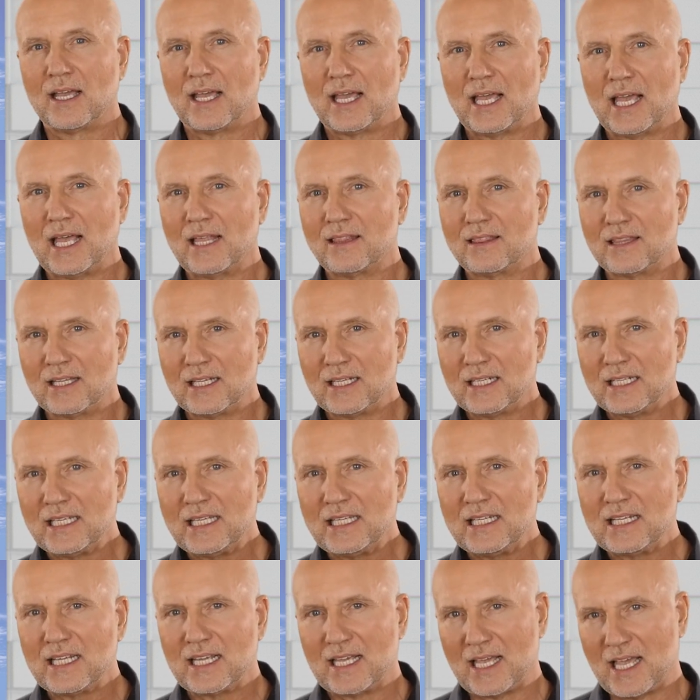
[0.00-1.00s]
at the
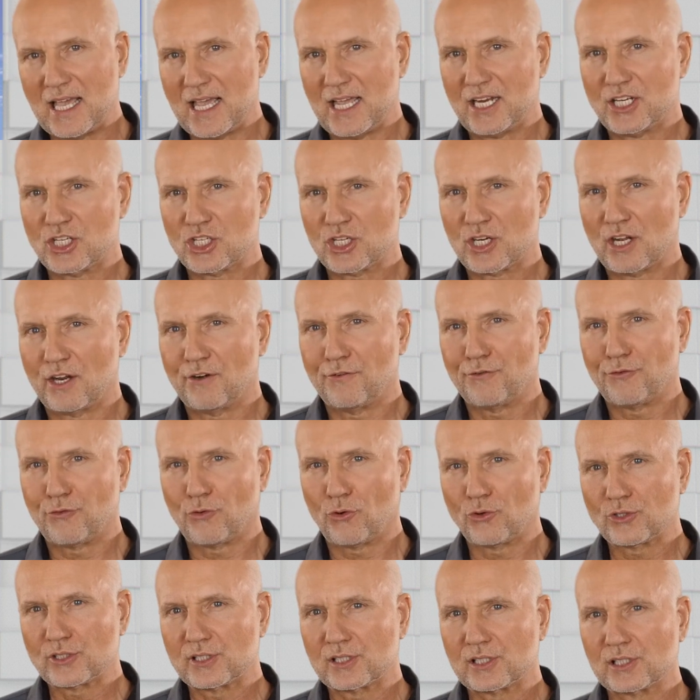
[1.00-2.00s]
leading edge and
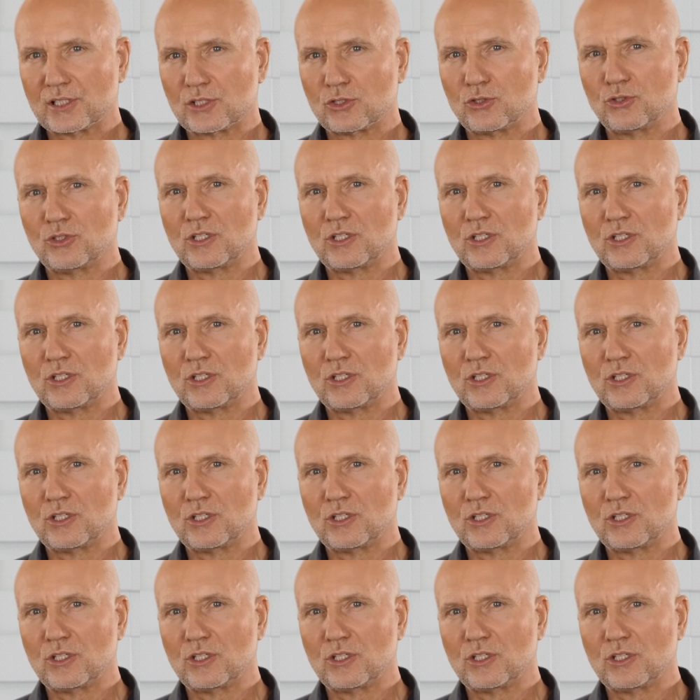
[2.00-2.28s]
forced to